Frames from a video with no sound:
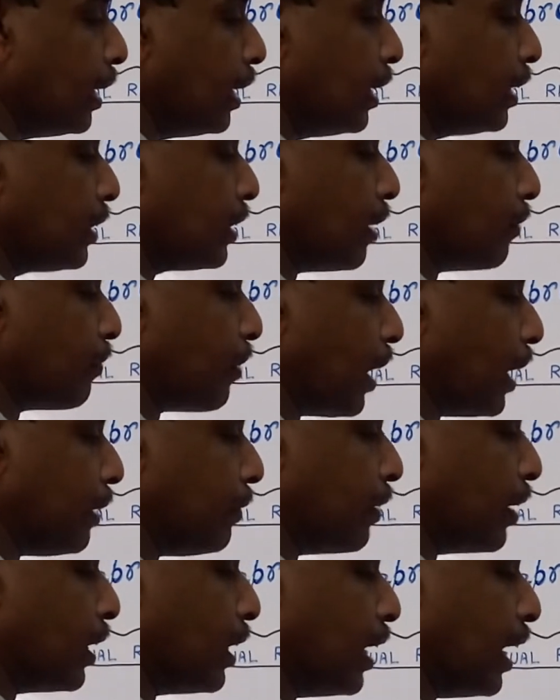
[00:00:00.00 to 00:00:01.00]
that is the
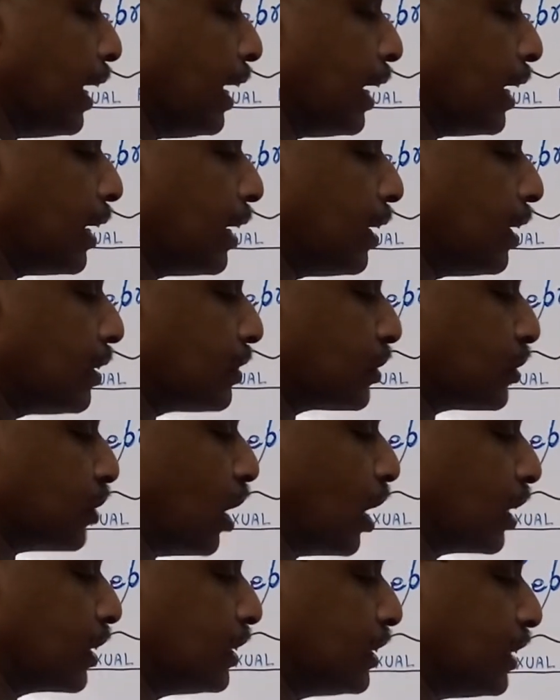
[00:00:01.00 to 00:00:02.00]

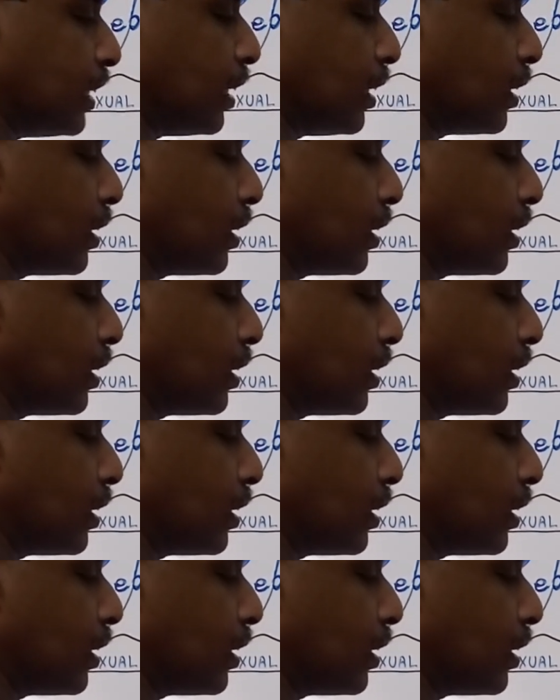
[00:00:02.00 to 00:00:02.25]
offspring